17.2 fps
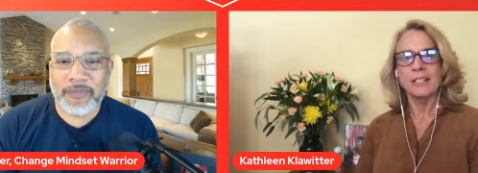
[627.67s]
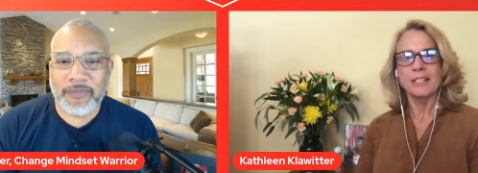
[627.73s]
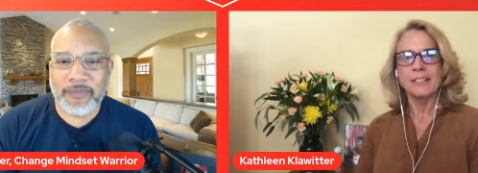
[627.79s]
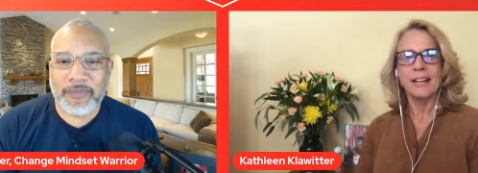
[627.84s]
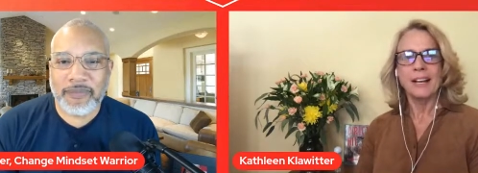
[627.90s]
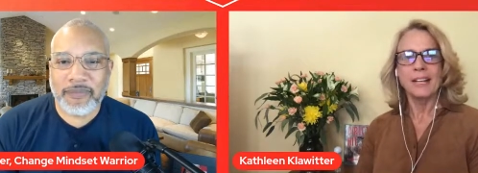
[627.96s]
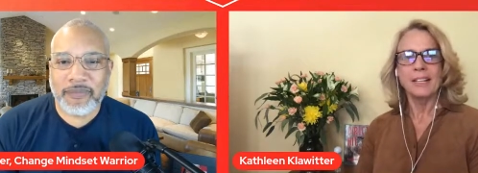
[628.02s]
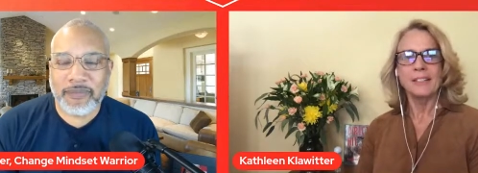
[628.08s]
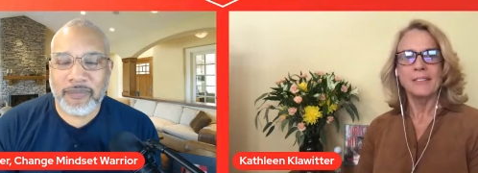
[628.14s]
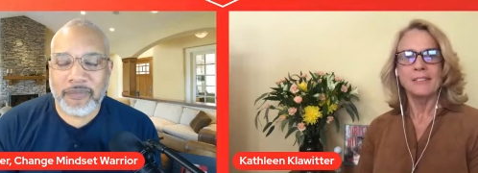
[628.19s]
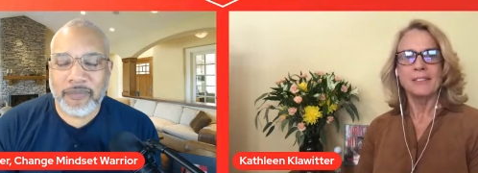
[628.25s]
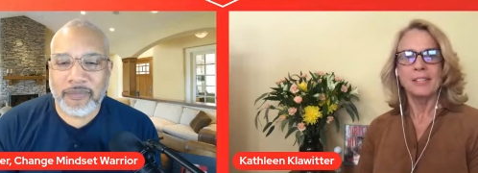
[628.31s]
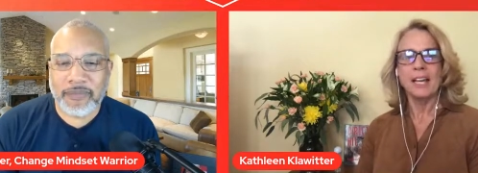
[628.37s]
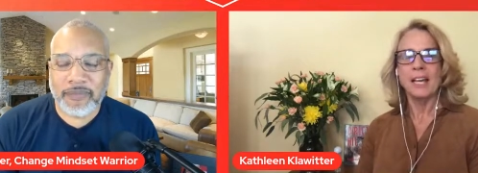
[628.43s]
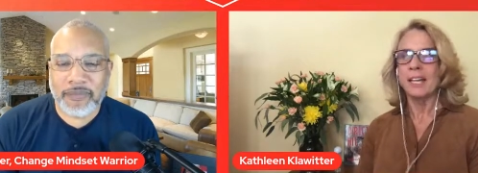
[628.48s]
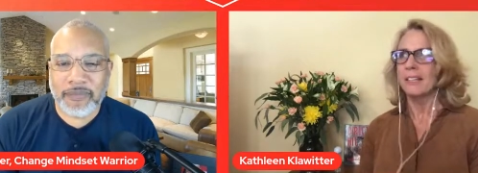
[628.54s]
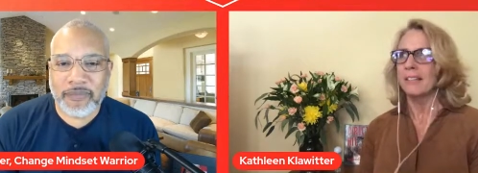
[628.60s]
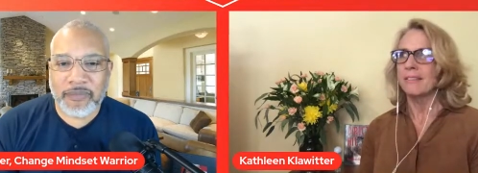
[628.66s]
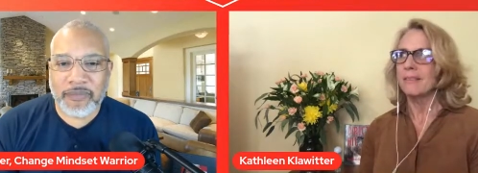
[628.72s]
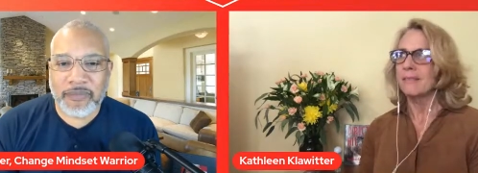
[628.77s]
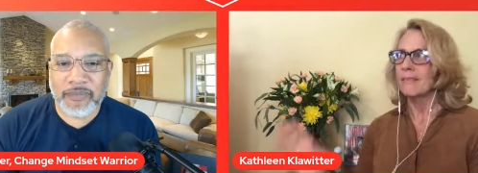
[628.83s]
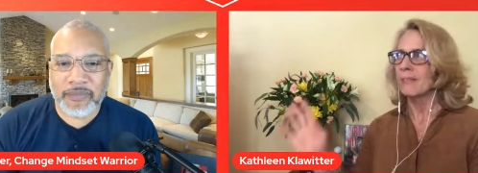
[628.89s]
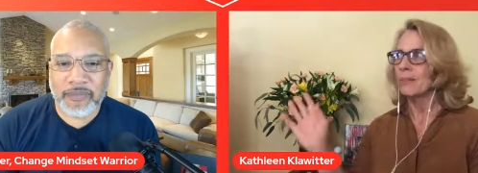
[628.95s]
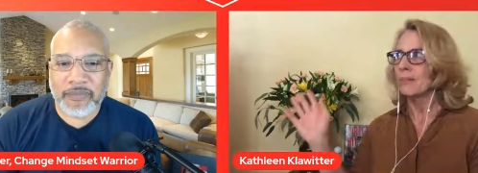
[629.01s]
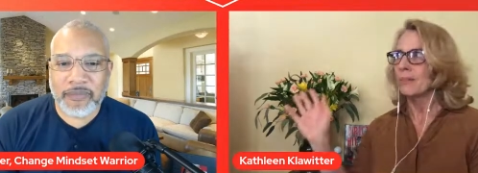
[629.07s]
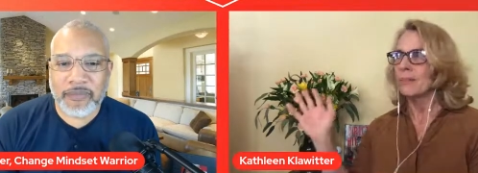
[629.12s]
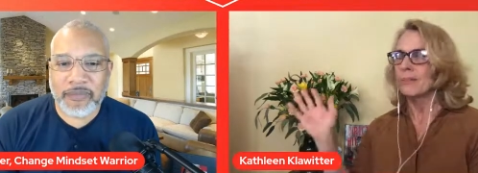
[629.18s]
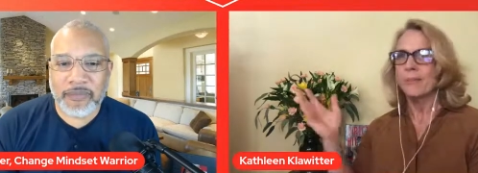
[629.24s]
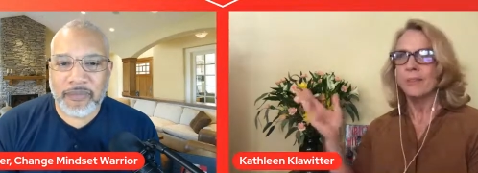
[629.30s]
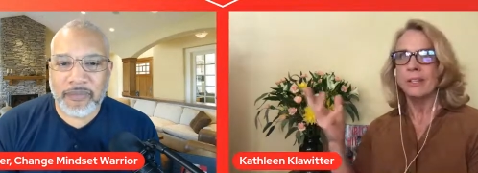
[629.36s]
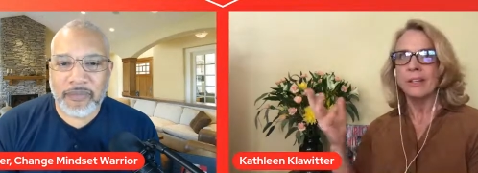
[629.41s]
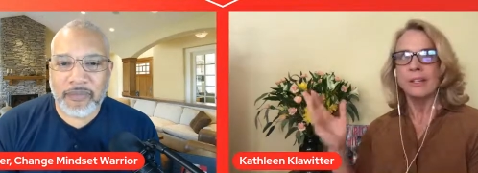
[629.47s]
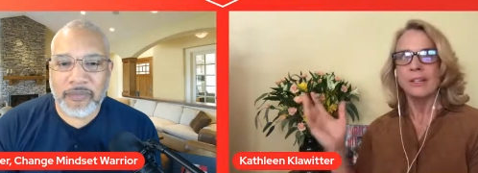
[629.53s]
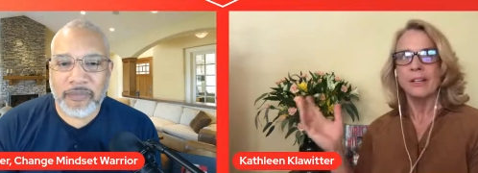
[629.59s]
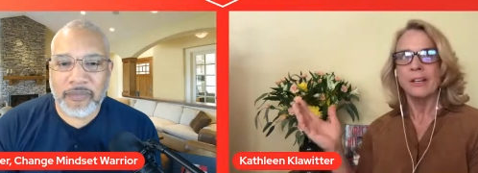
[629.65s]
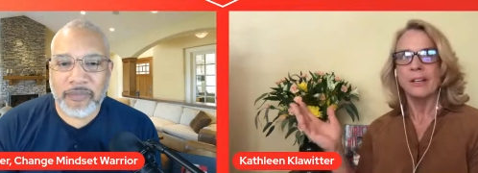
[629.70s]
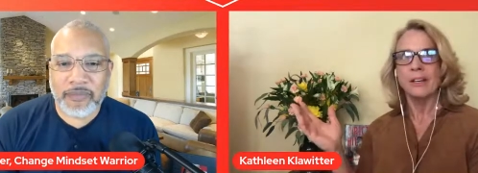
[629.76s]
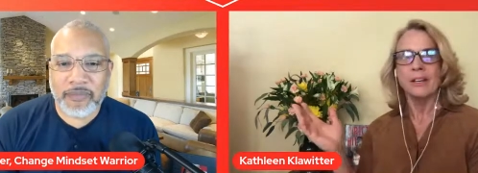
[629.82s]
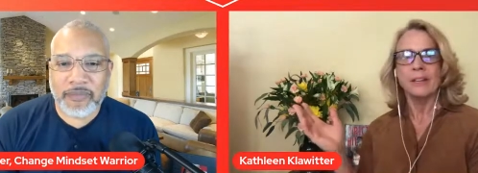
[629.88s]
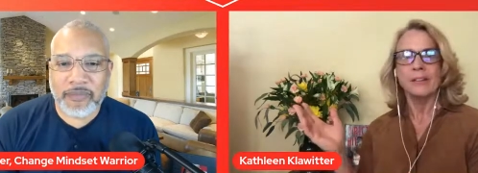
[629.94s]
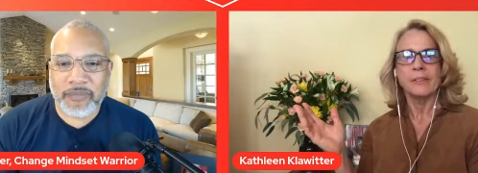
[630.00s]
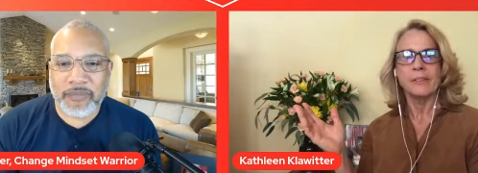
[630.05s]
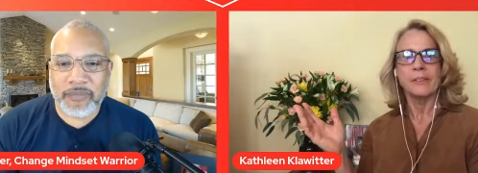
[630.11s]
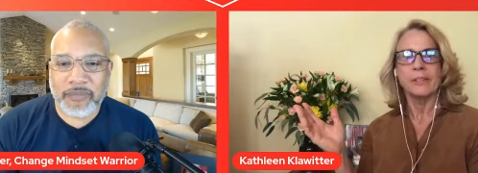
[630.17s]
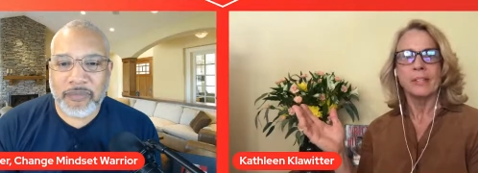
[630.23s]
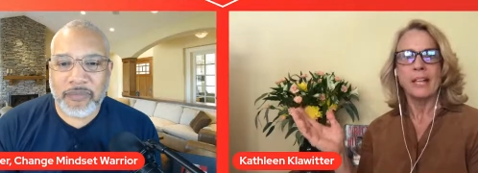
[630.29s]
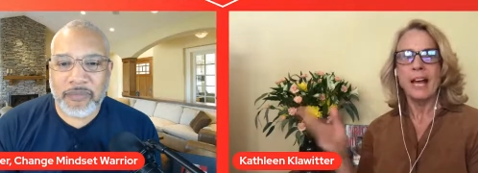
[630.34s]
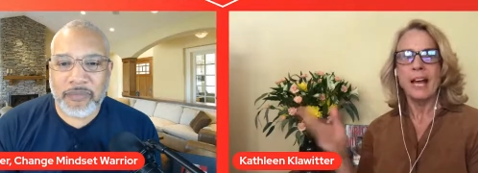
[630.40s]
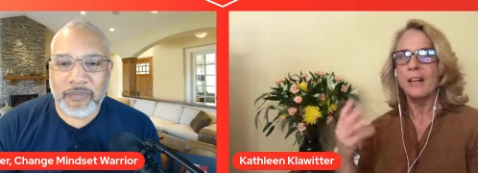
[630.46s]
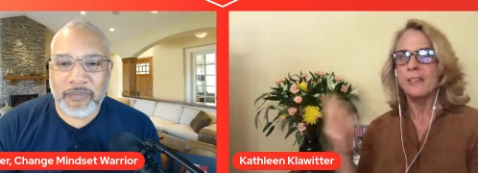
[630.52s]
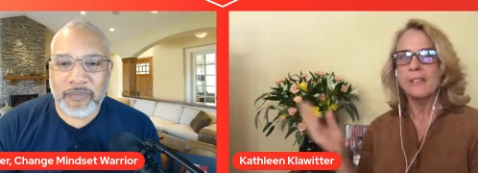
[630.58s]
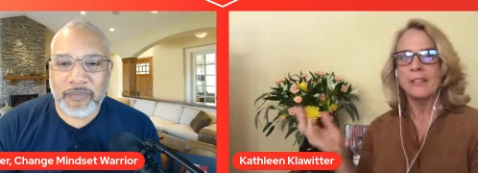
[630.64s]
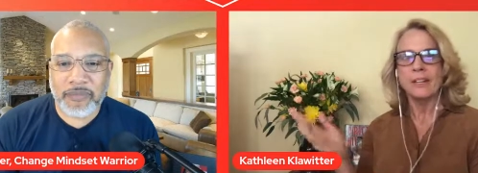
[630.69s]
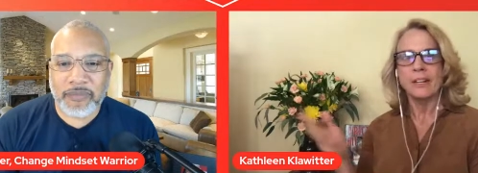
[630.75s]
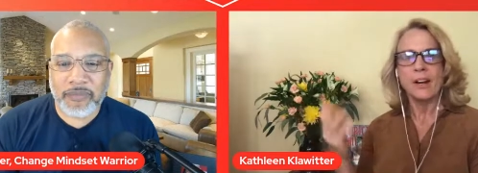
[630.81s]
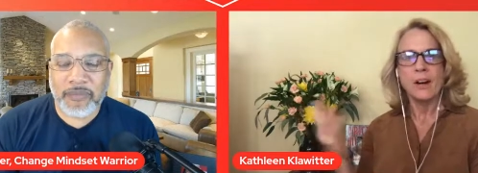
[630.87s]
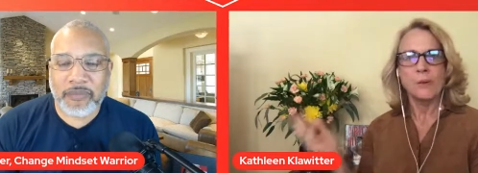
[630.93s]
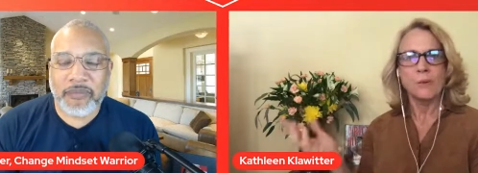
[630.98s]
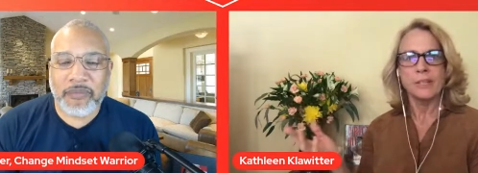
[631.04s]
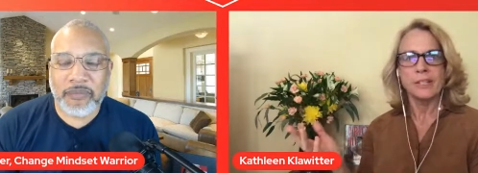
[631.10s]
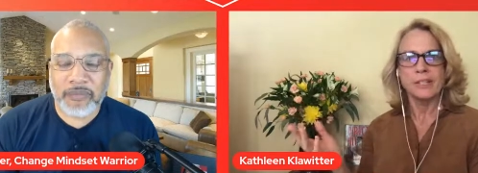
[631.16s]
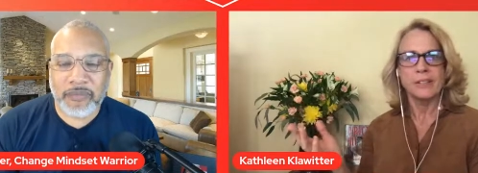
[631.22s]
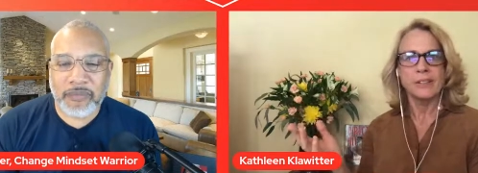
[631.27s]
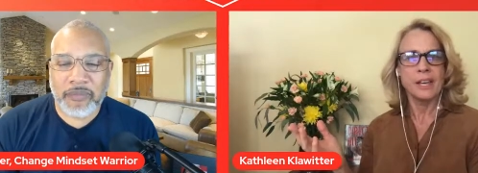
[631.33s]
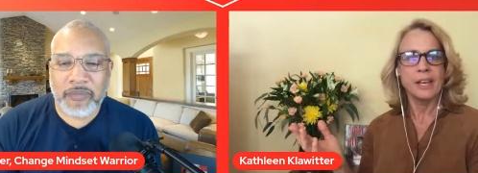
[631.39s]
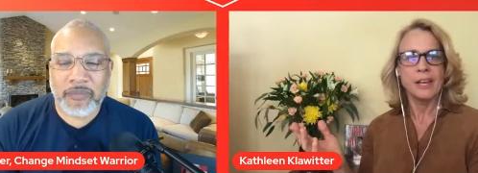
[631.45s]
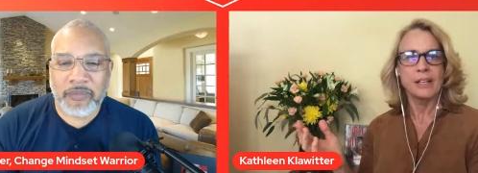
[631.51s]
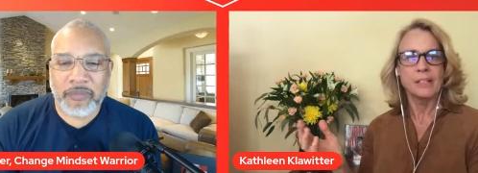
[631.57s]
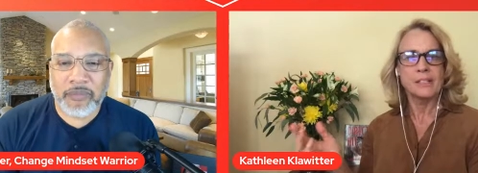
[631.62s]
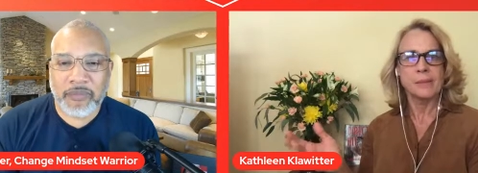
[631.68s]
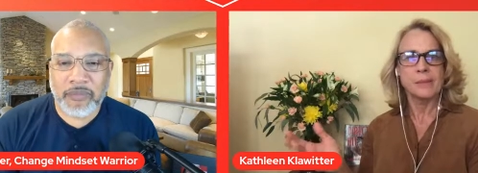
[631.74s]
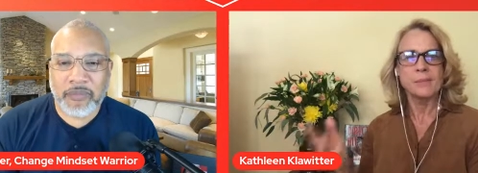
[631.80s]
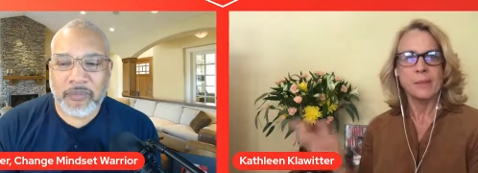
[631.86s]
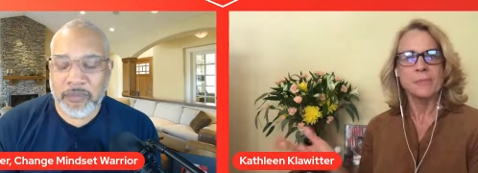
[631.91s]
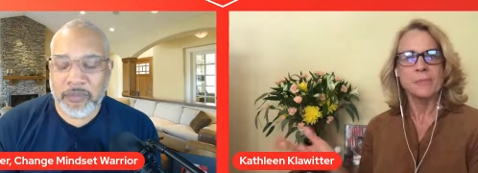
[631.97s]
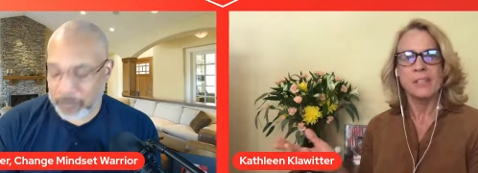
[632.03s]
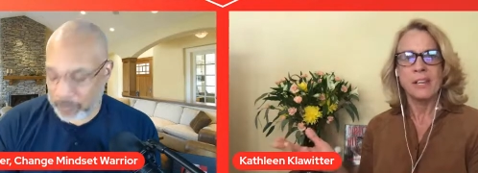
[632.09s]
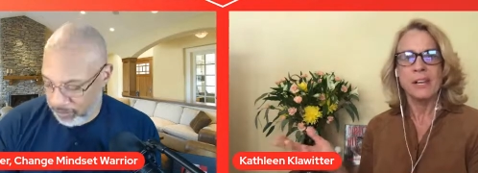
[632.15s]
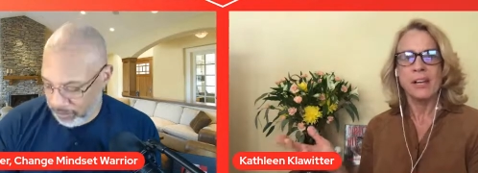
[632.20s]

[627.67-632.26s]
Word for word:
Speaker 1: It's kind of like the the uh, the clouds that are always there, sometimes -hmm.